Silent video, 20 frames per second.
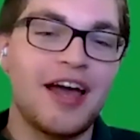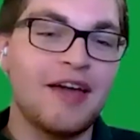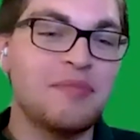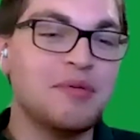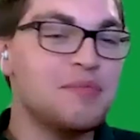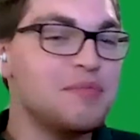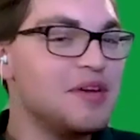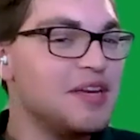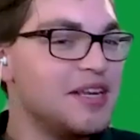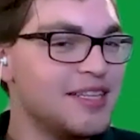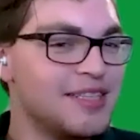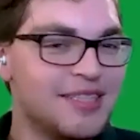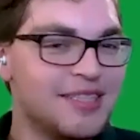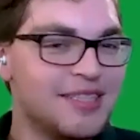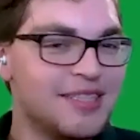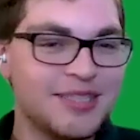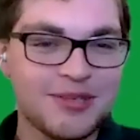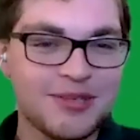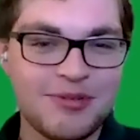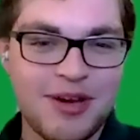I've been meaning
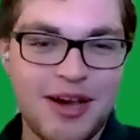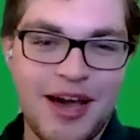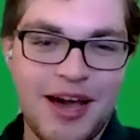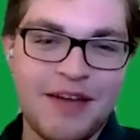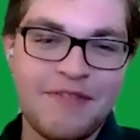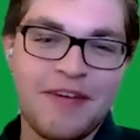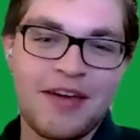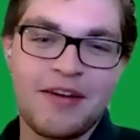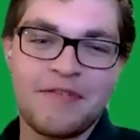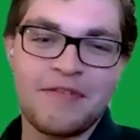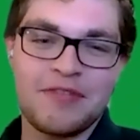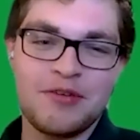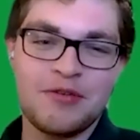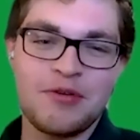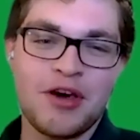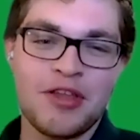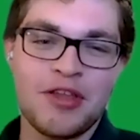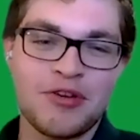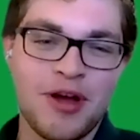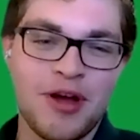to. I've had a
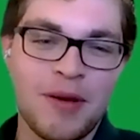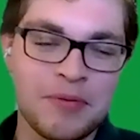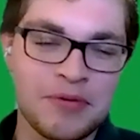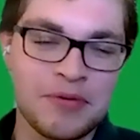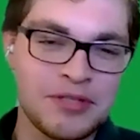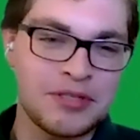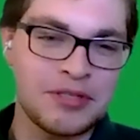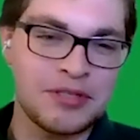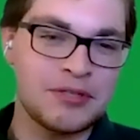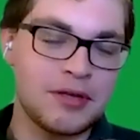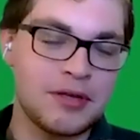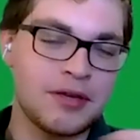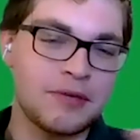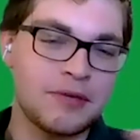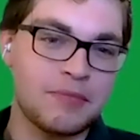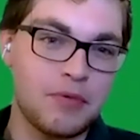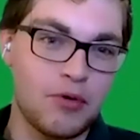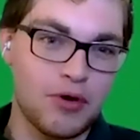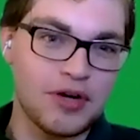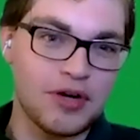few other
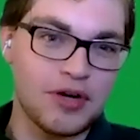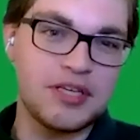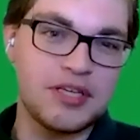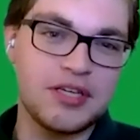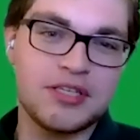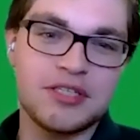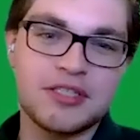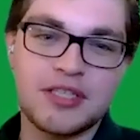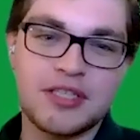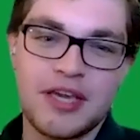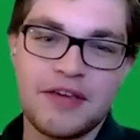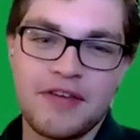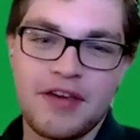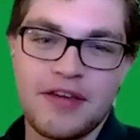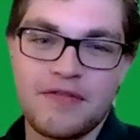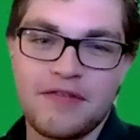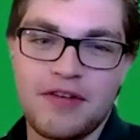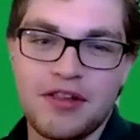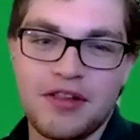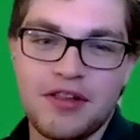organizations I've
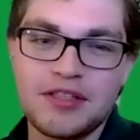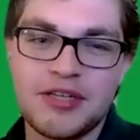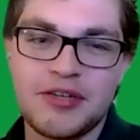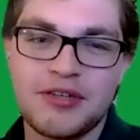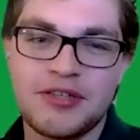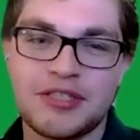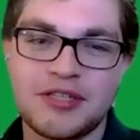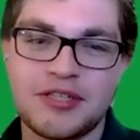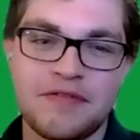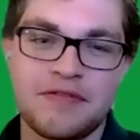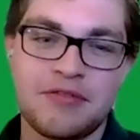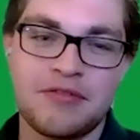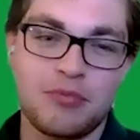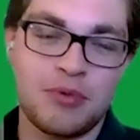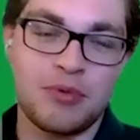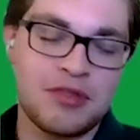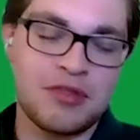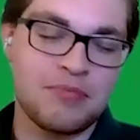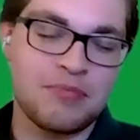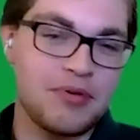had volunteer
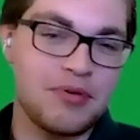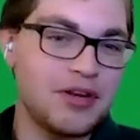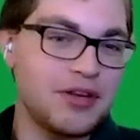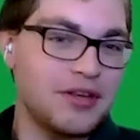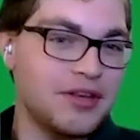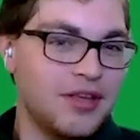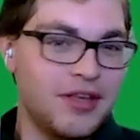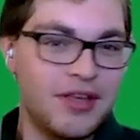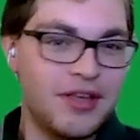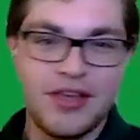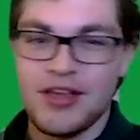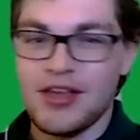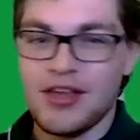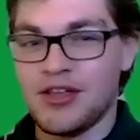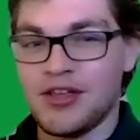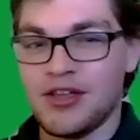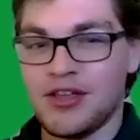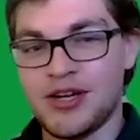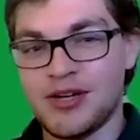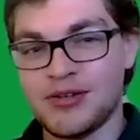stuff with, but
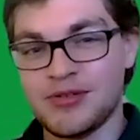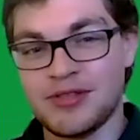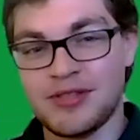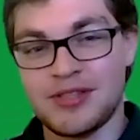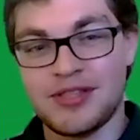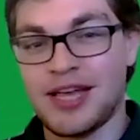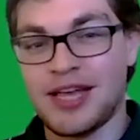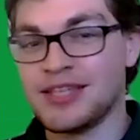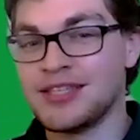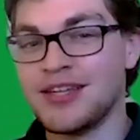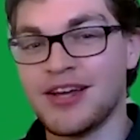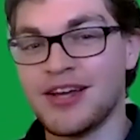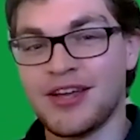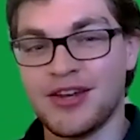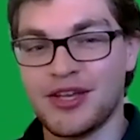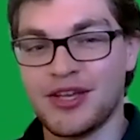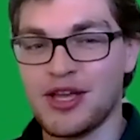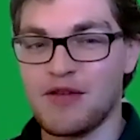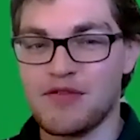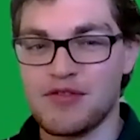that's not
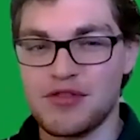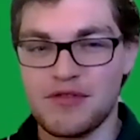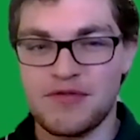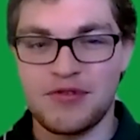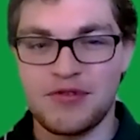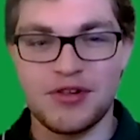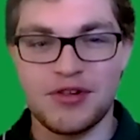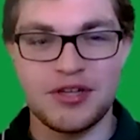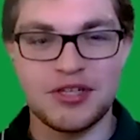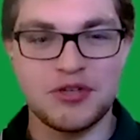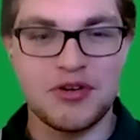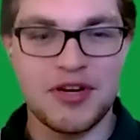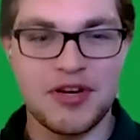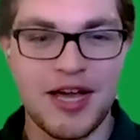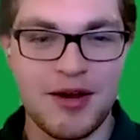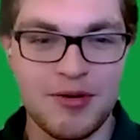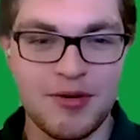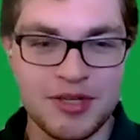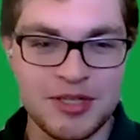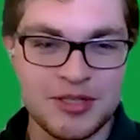going to cover the full 100
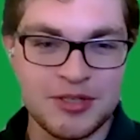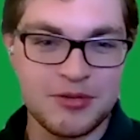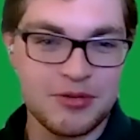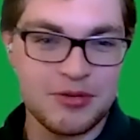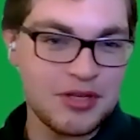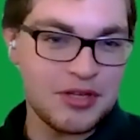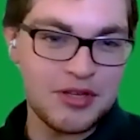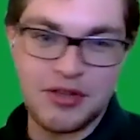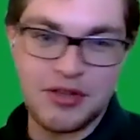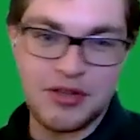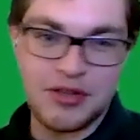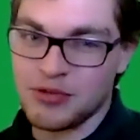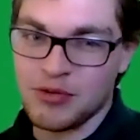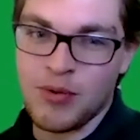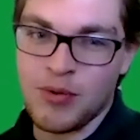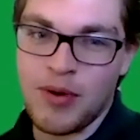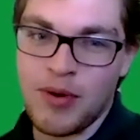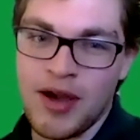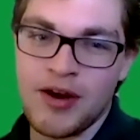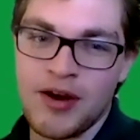hours, that's
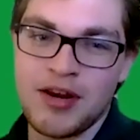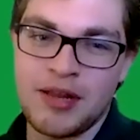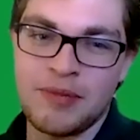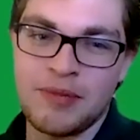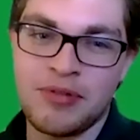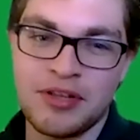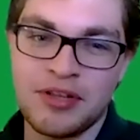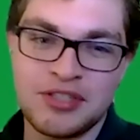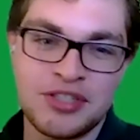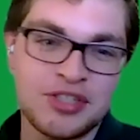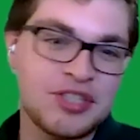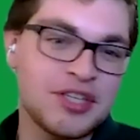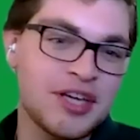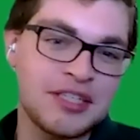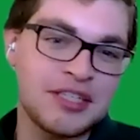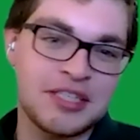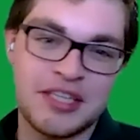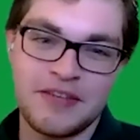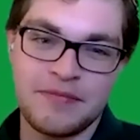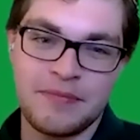required. And plus, it's just
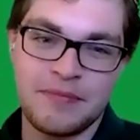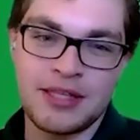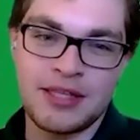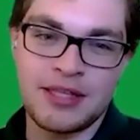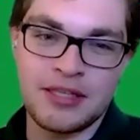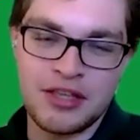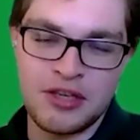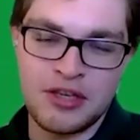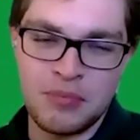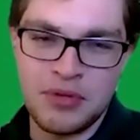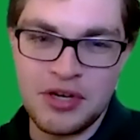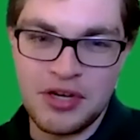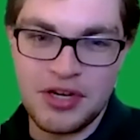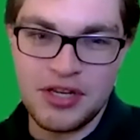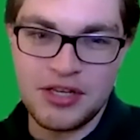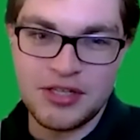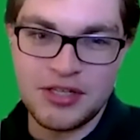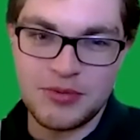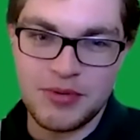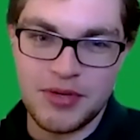nice to get back to the
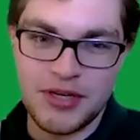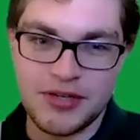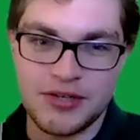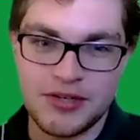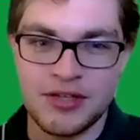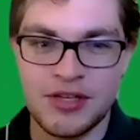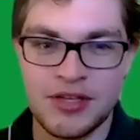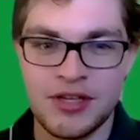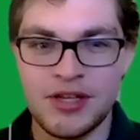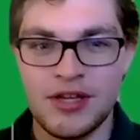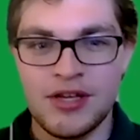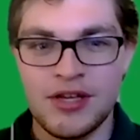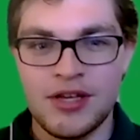community as well.